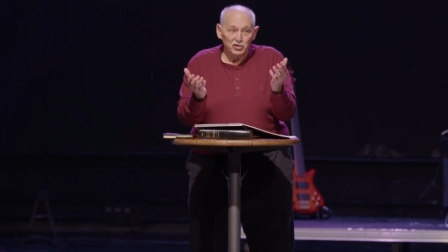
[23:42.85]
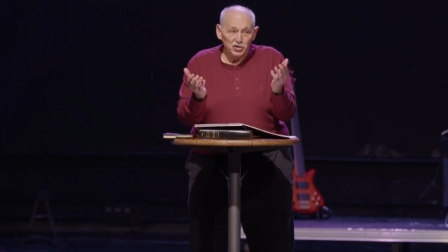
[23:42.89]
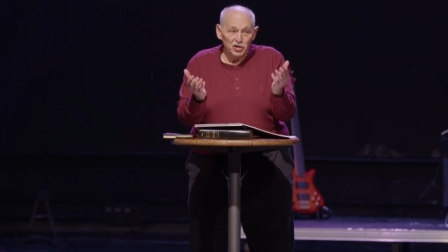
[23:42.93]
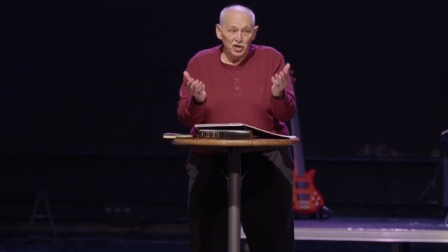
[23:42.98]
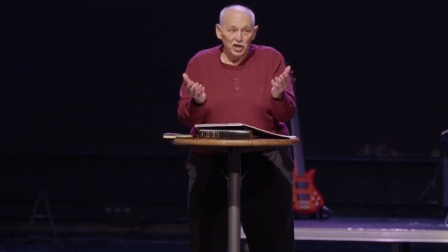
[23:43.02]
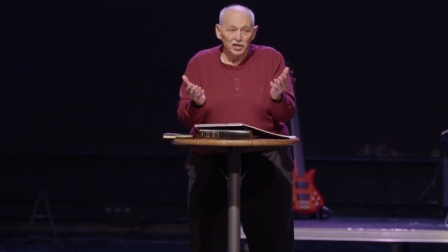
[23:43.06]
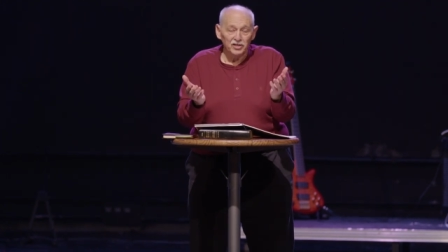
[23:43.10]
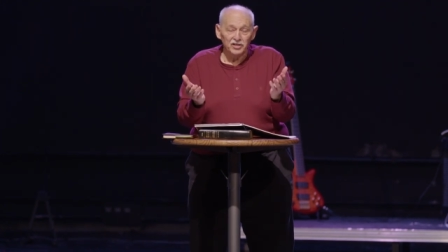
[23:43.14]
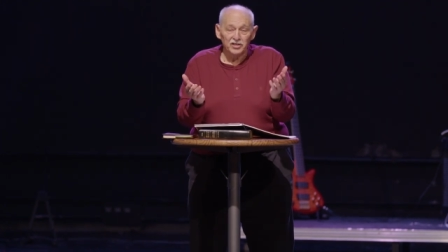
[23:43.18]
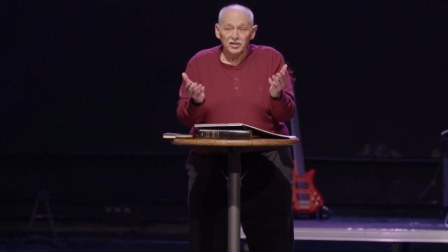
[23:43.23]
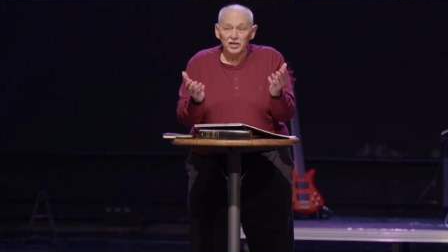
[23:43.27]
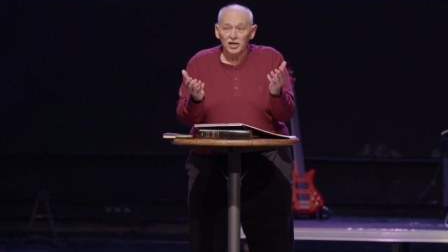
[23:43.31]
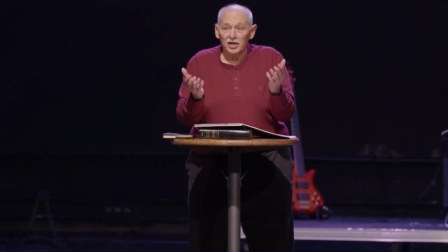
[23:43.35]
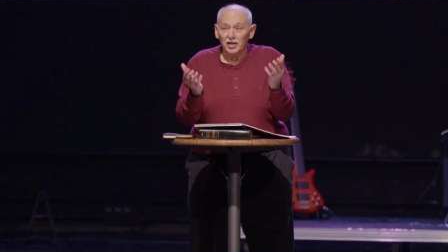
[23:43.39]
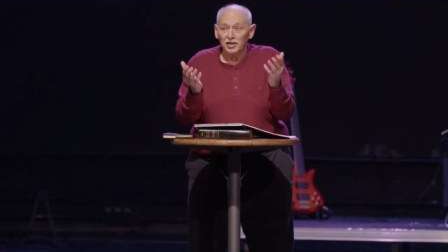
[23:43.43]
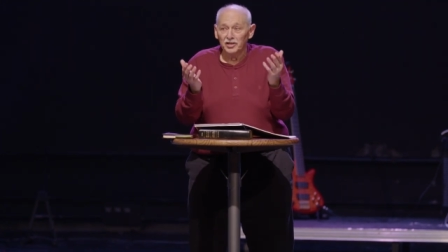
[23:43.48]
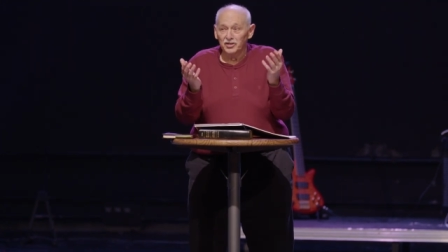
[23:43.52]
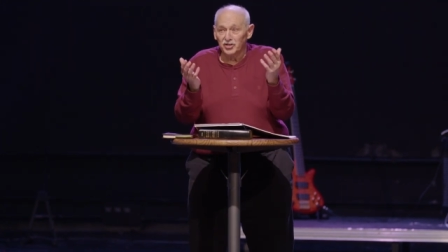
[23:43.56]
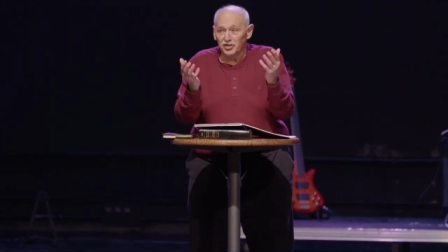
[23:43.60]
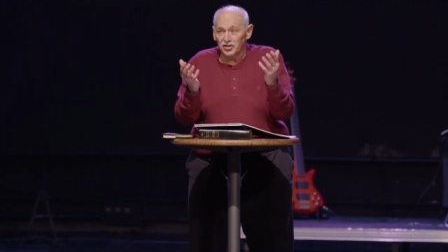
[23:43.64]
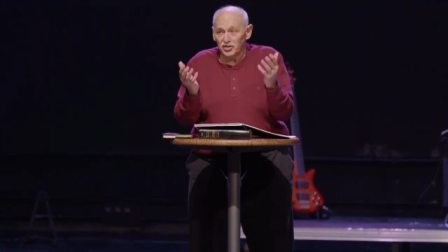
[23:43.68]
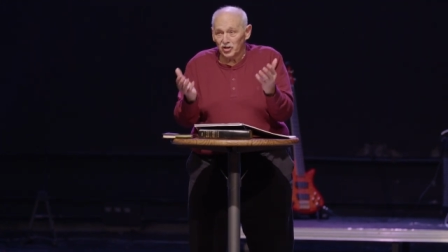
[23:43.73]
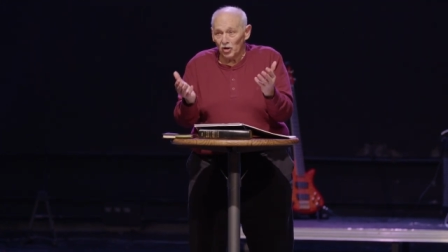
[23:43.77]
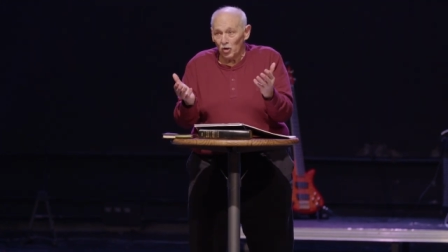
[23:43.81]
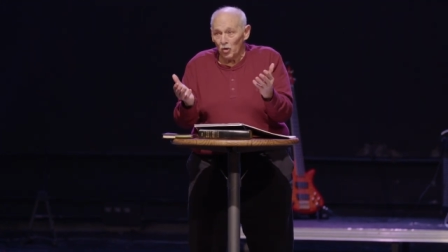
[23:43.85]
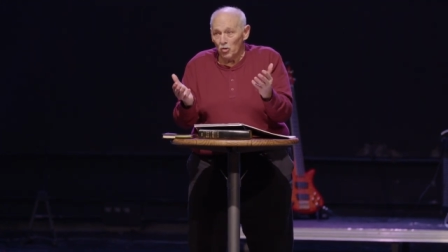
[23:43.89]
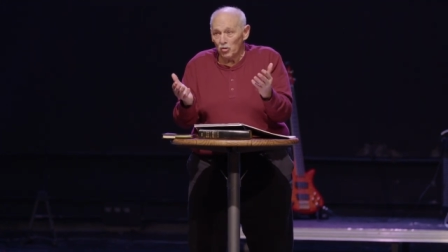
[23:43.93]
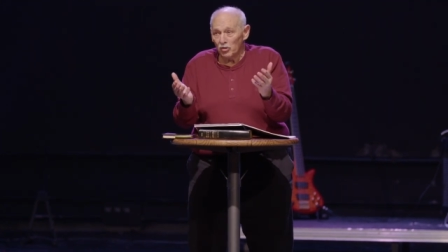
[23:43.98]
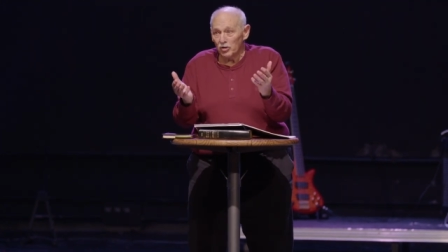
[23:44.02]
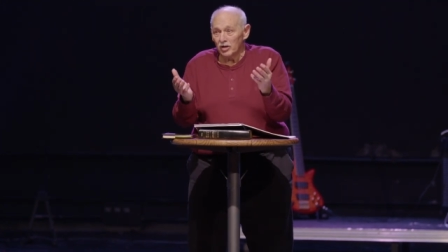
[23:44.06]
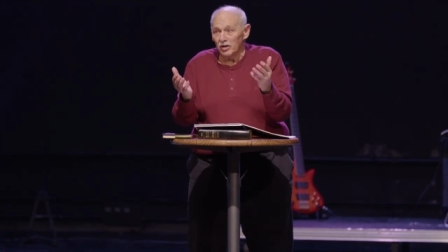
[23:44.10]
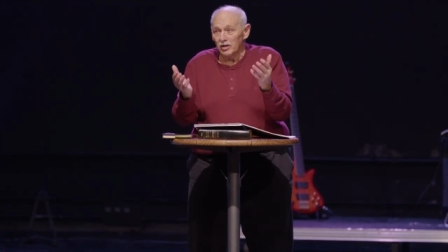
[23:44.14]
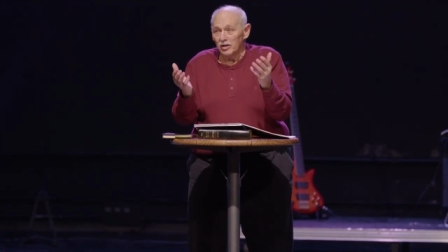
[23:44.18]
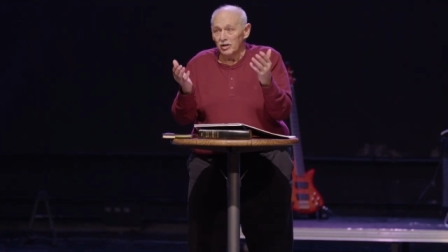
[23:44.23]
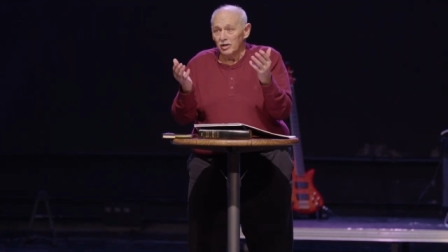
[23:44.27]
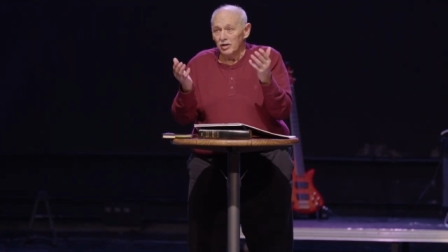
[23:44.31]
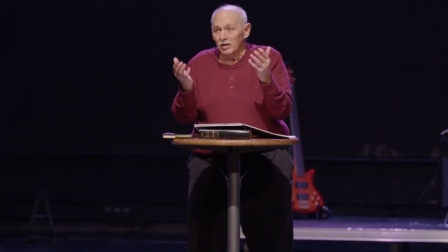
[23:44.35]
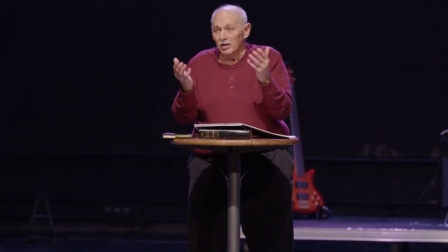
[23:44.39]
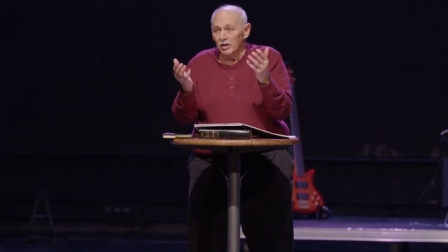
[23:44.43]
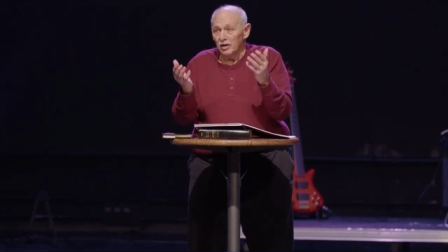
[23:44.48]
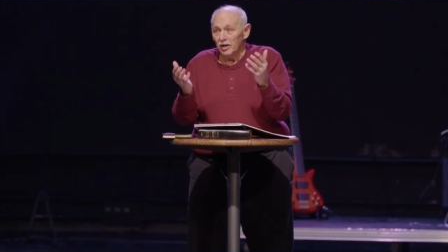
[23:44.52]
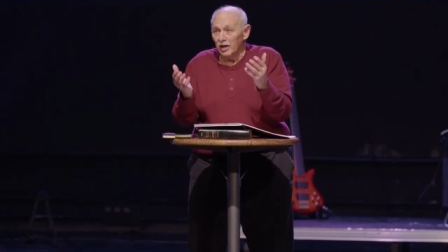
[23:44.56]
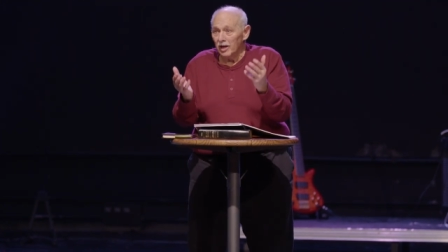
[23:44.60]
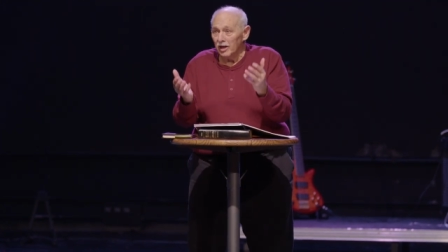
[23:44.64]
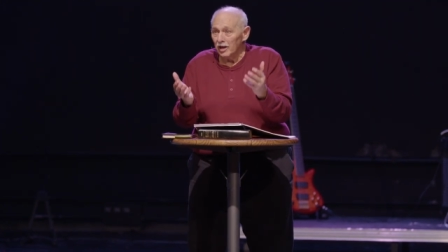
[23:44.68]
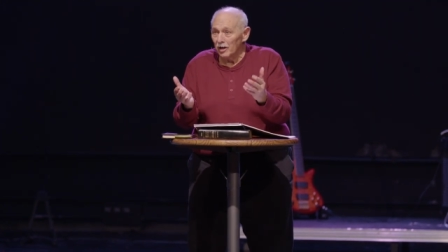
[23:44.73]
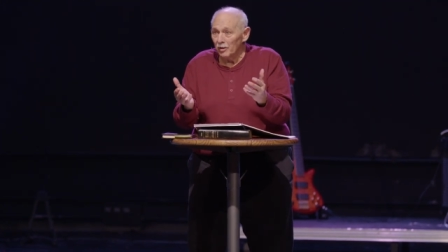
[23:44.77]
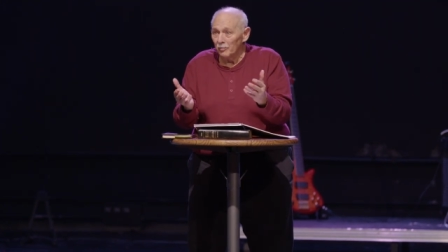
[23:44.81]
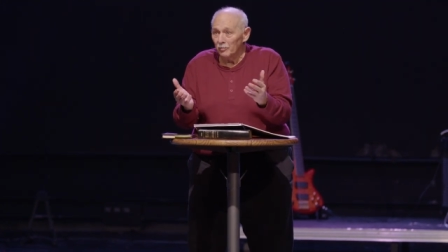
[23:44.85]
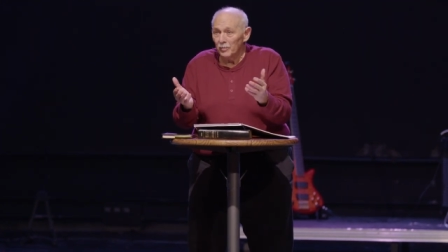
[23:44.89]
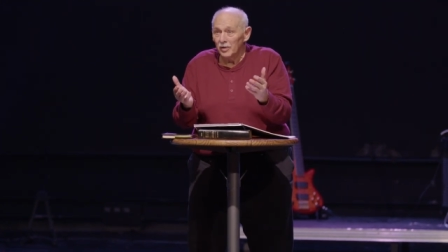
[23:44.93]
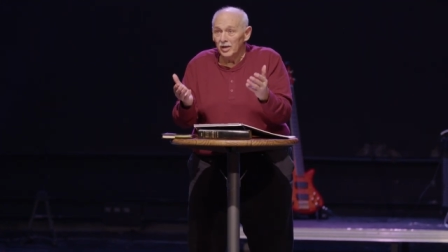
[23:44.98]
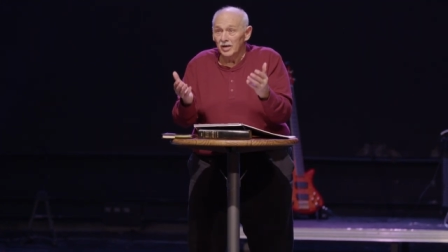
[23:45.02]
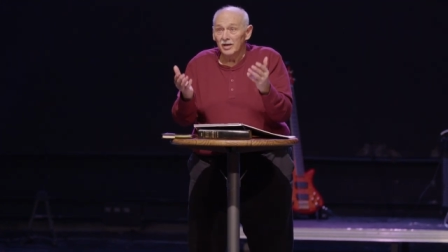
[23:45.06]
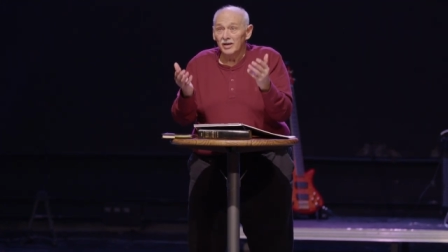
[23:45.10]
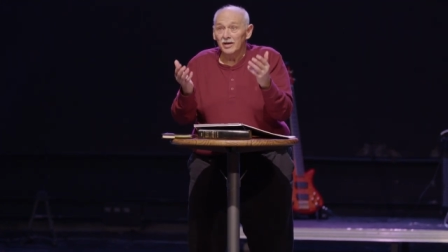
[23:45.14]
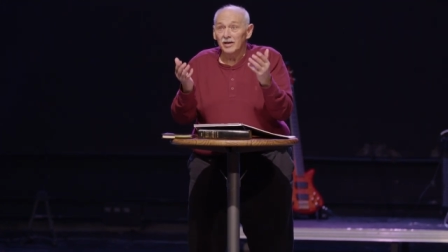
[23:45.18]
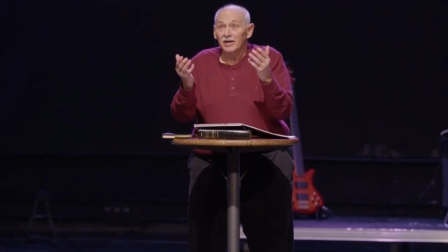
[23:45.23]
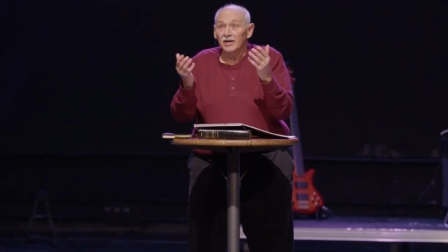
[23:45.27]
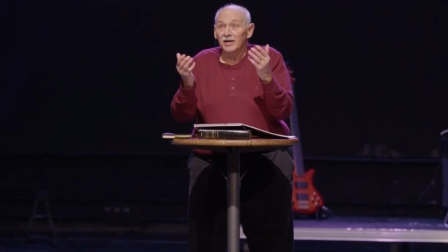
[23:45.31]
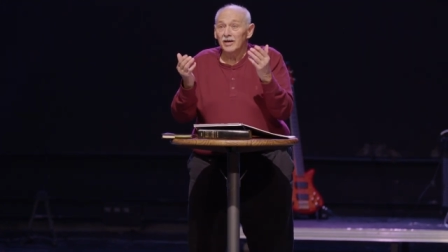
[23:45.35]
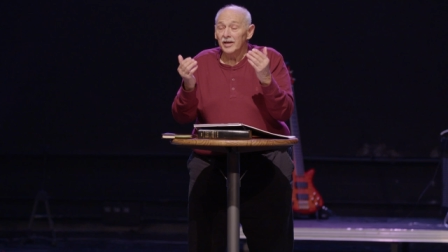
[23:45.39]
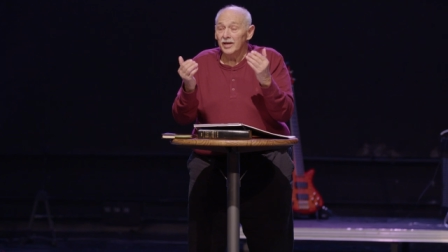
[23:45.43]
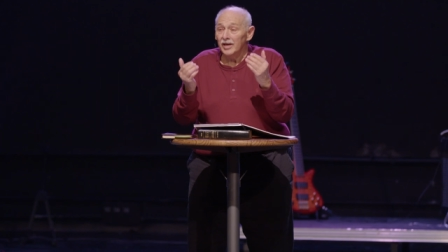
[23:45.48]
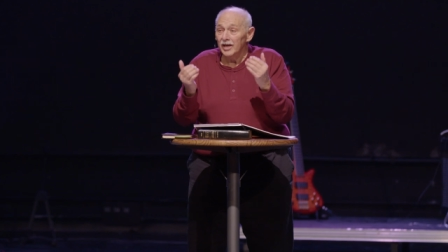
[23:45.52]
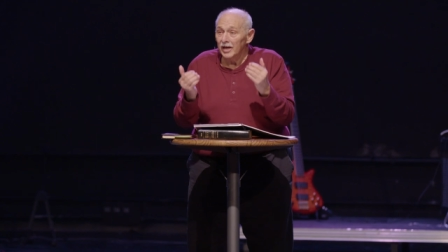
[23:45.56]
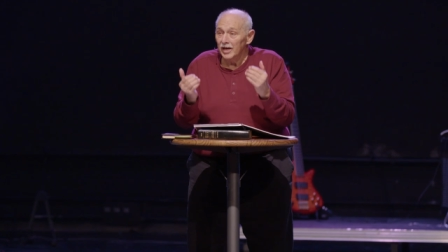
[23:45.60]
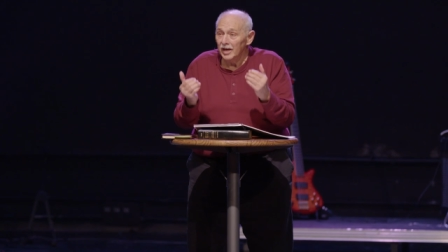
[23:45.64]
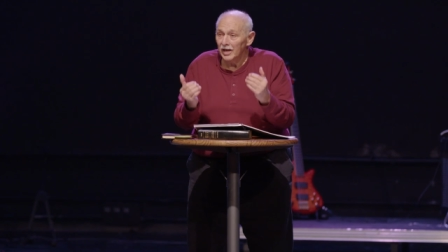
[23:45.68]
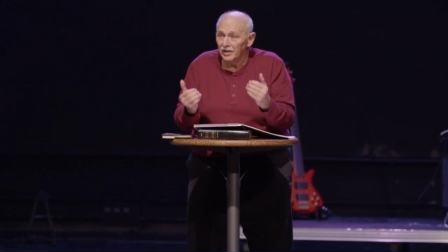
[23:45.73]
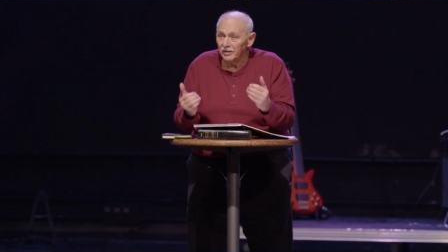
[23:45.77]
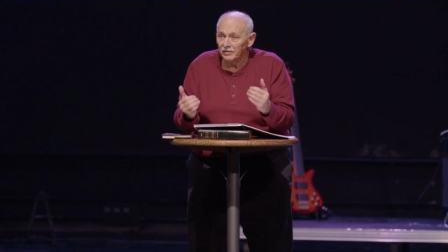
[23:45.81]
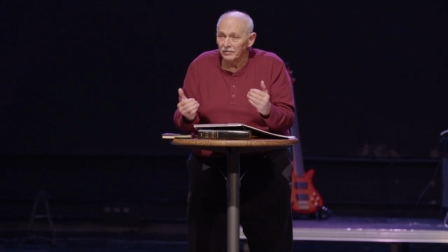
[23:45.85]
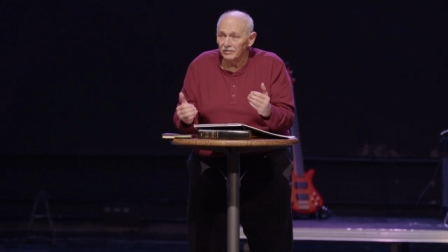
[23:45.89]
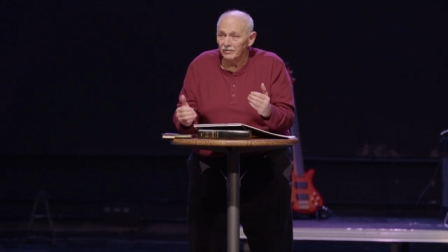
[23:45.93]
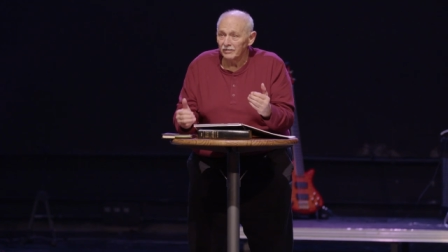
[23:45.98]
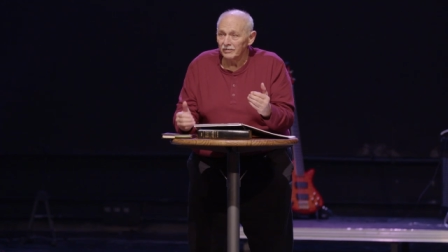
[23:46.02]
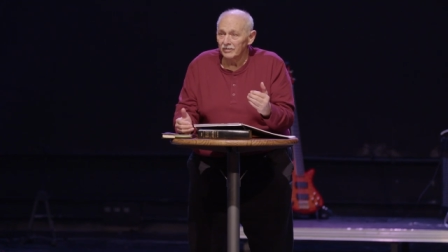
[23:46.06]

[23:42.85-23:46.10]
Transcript: just soak him in.